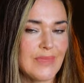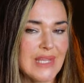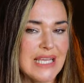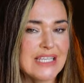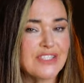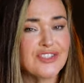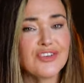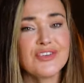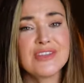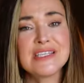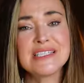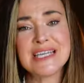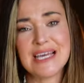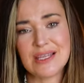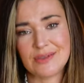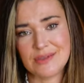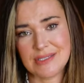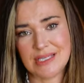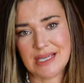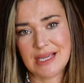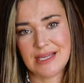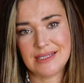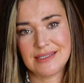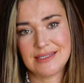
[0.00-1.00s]
So the
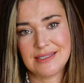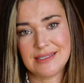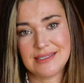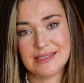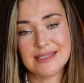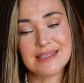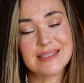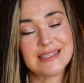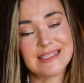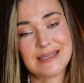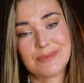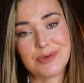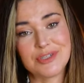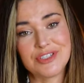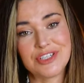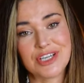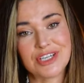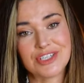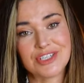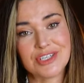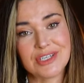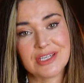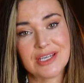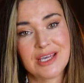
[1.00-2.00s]
downsides to the depot
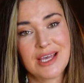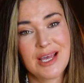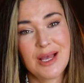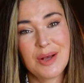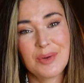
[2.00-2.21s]
injection.